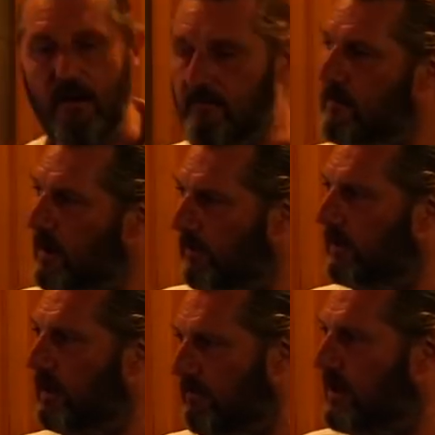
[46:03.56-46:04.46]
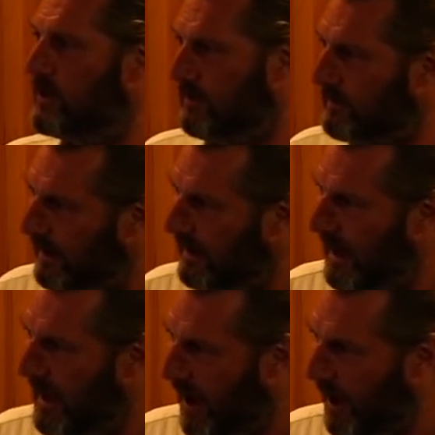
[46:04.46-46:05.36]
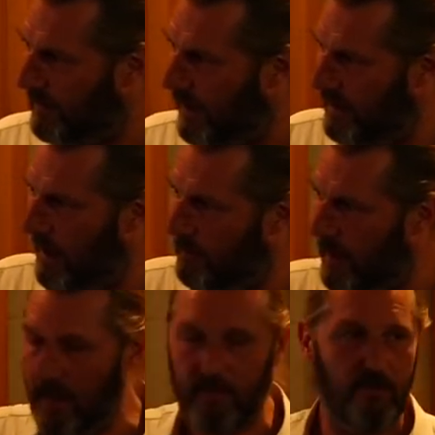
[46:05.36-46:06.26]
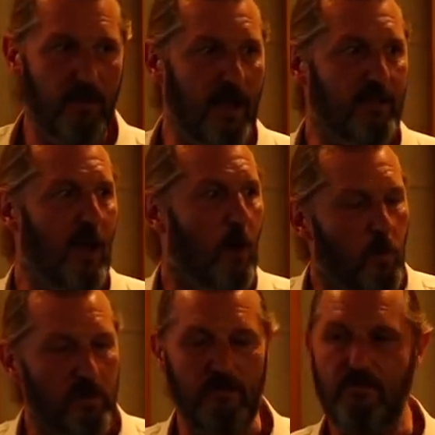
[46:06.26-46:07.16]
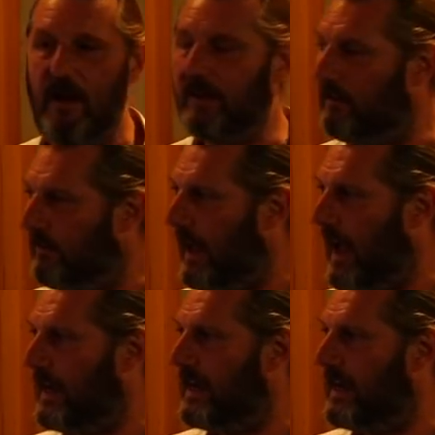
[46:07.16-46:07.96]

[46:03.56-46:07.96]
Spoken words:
every other division in that part of the sector was effectively a